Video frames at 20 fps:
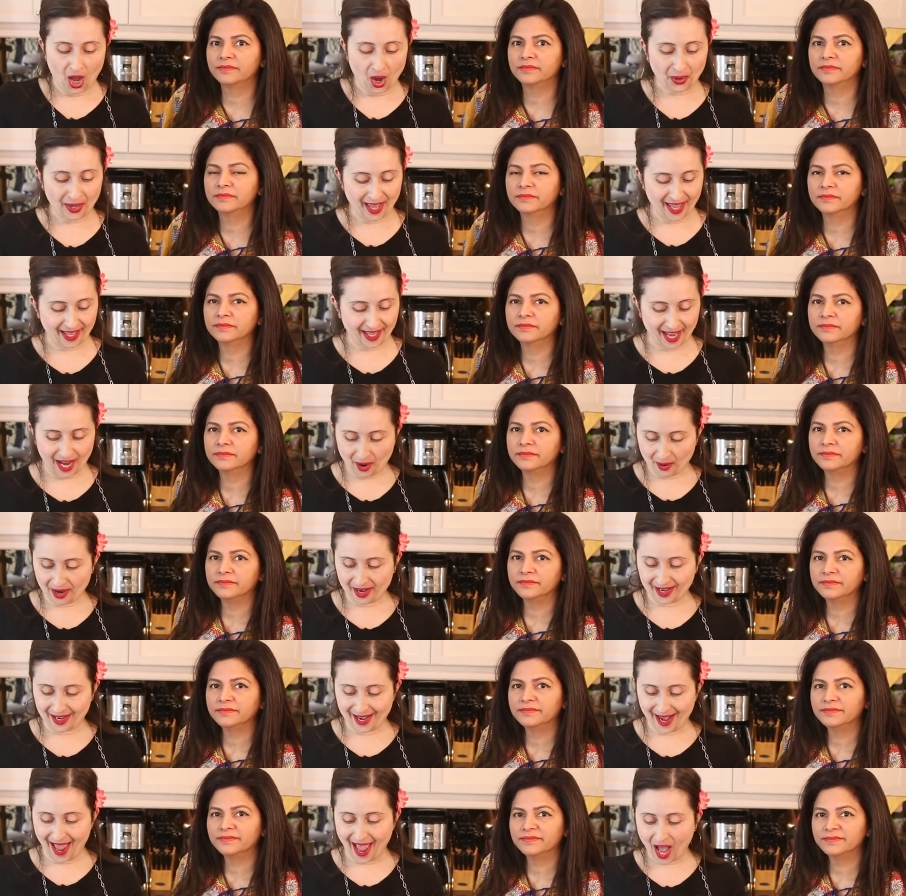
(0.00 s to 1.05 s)
Speaker 1: Okay,
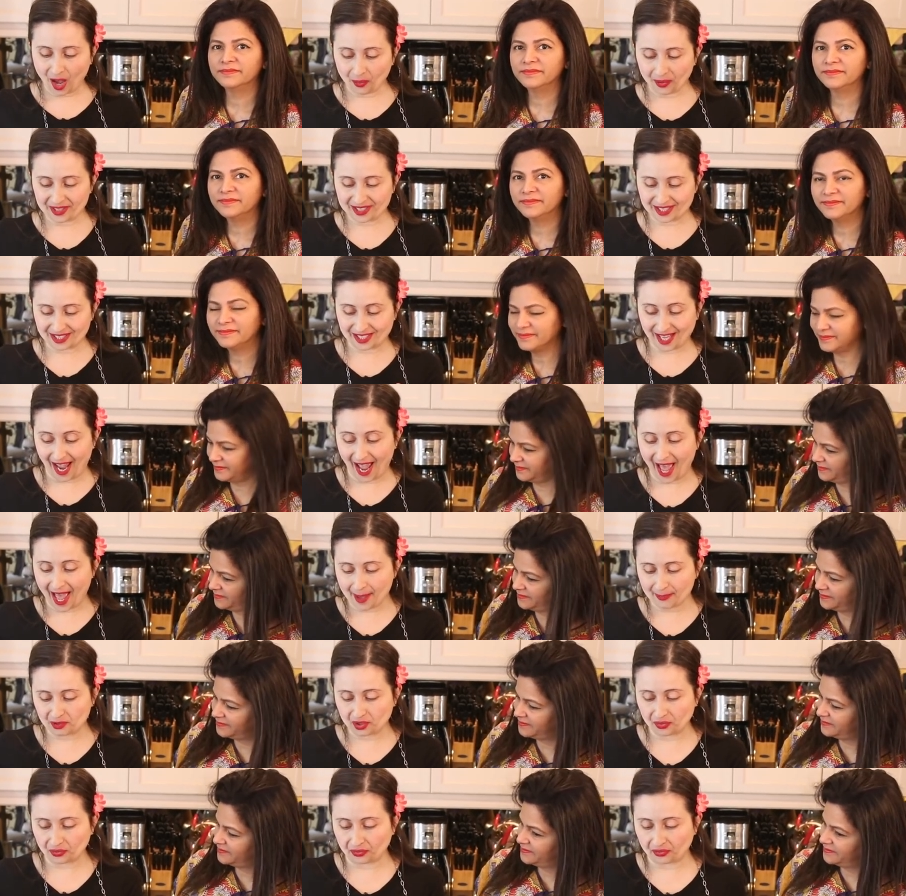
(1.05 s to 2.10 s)
Karen, now it's
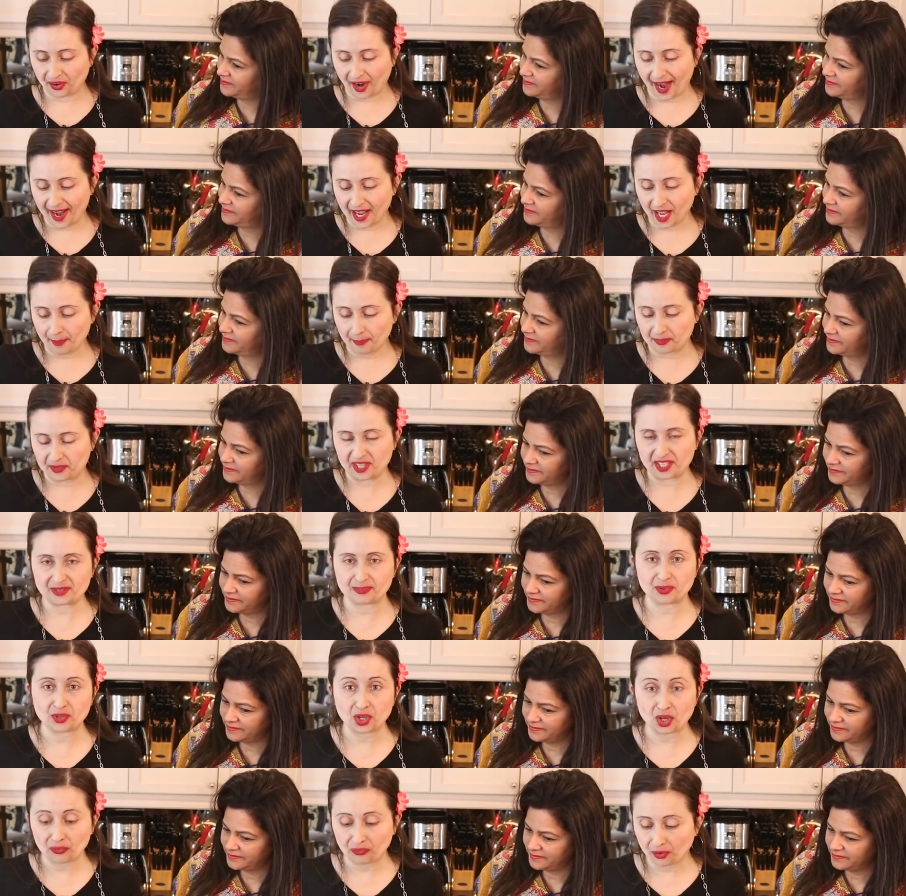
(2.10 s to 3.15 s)
time to fry up
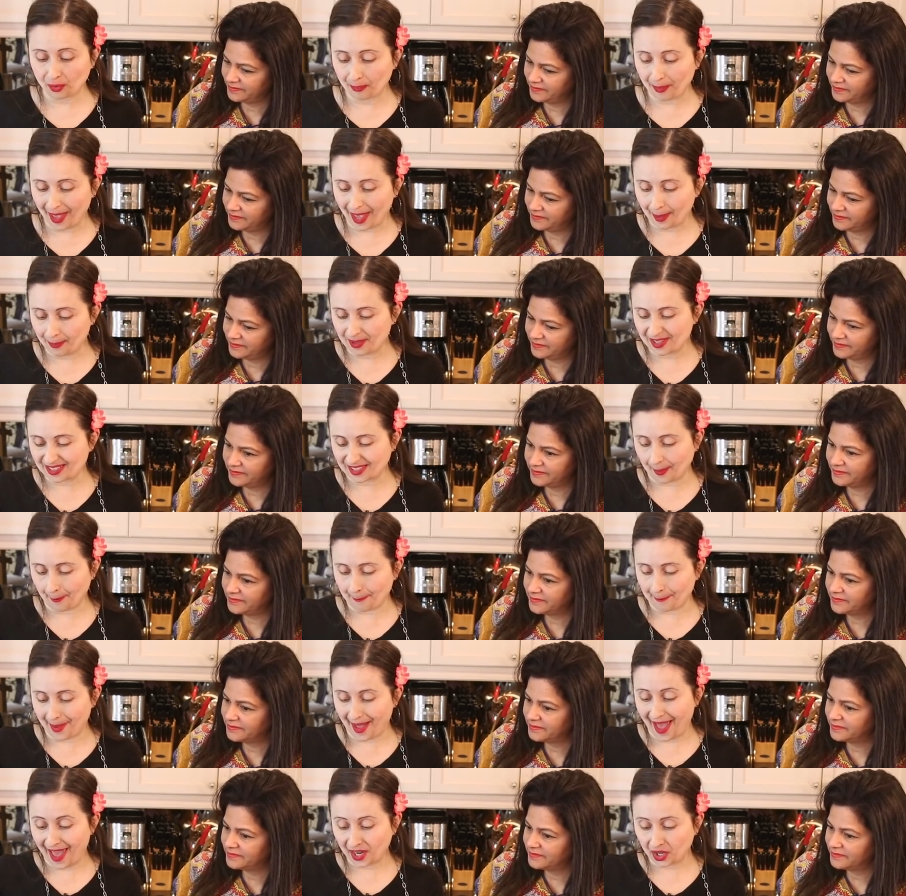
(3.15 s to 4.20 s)
these beautiful babies. The
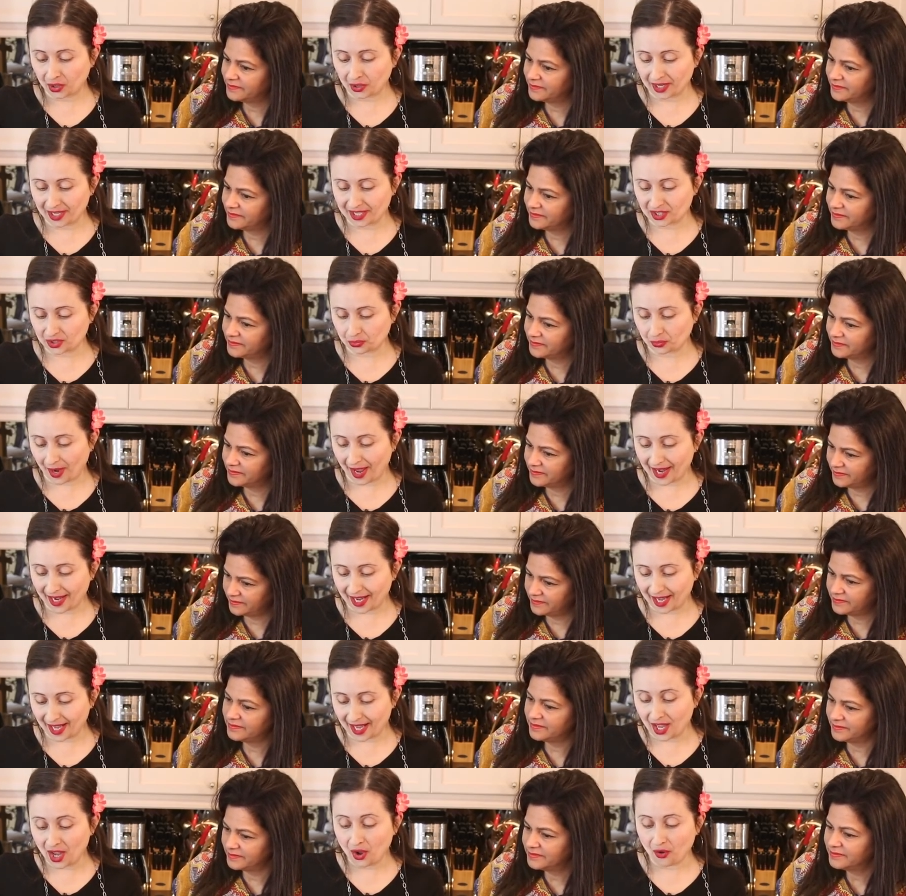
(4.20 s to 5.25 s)
batter is
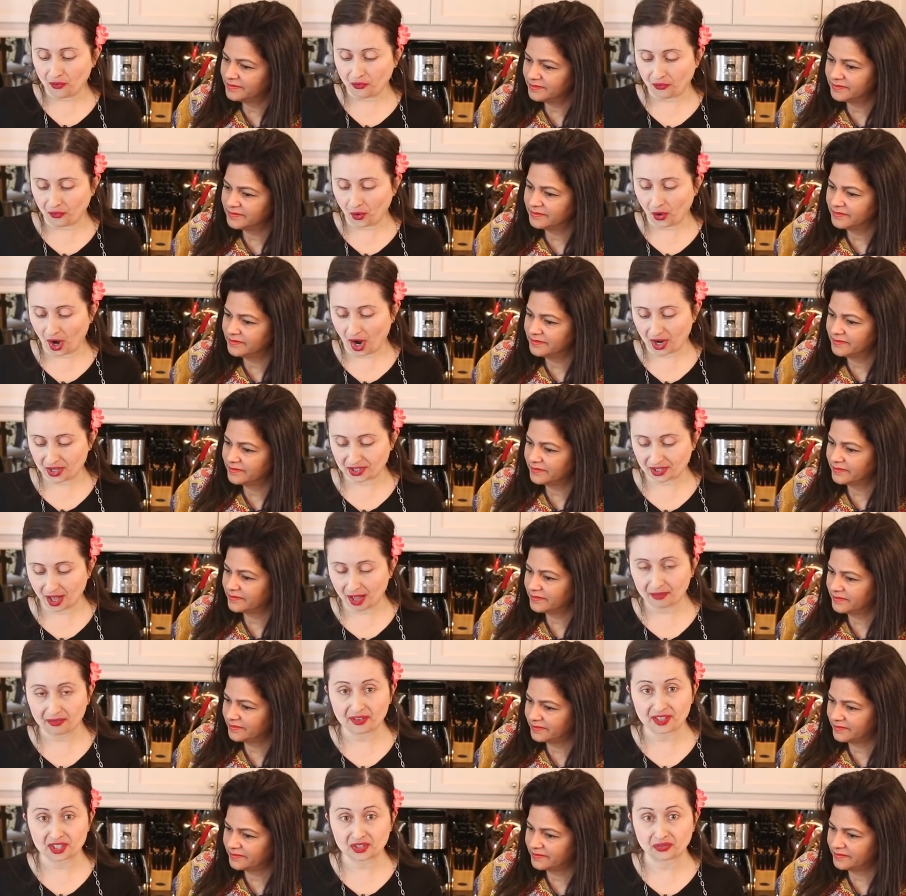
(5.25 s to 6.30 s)
ready for our
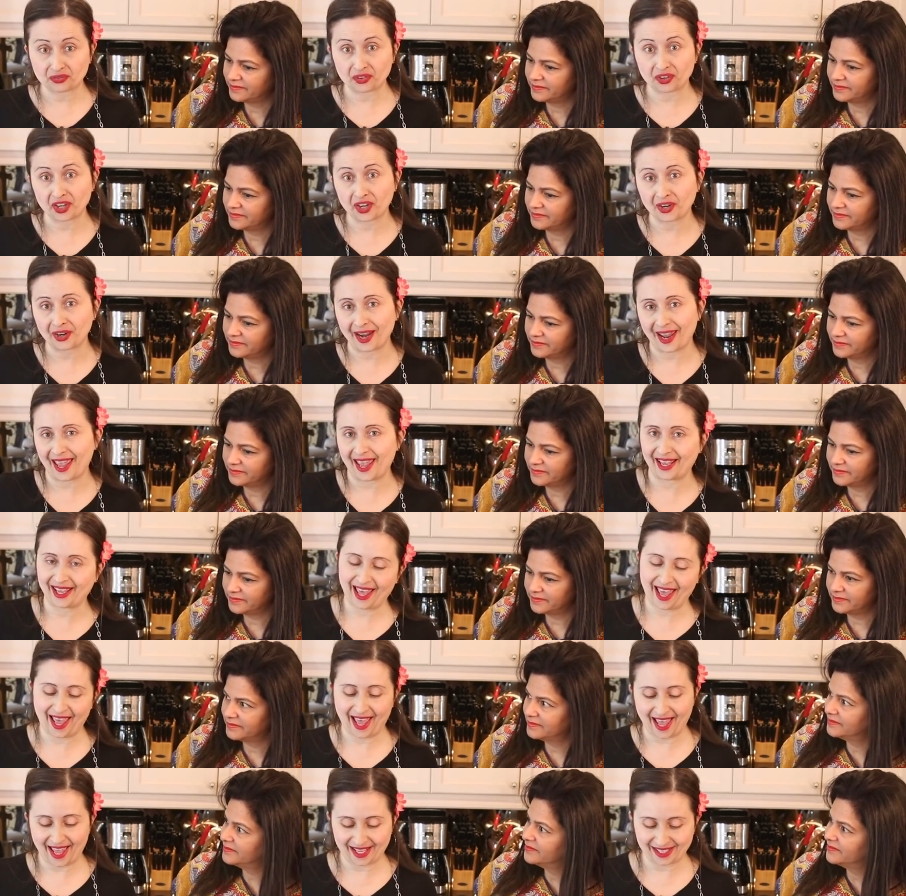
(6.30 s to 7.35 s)
saltfish fritter,
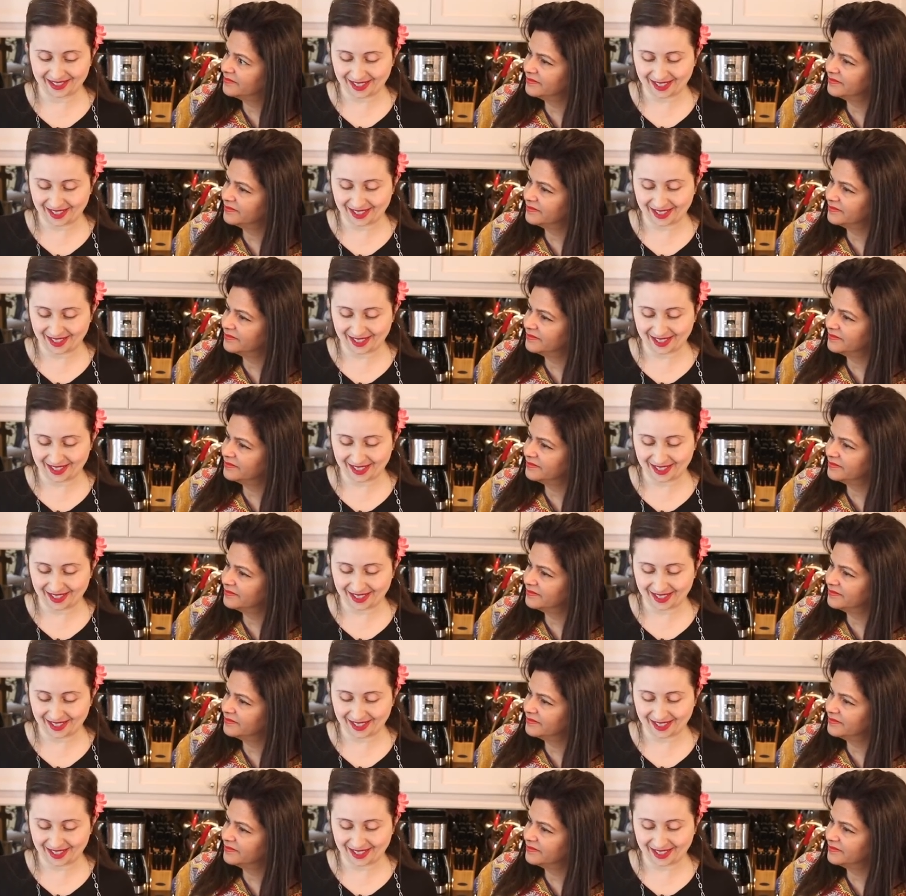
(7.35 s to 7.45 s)
AKA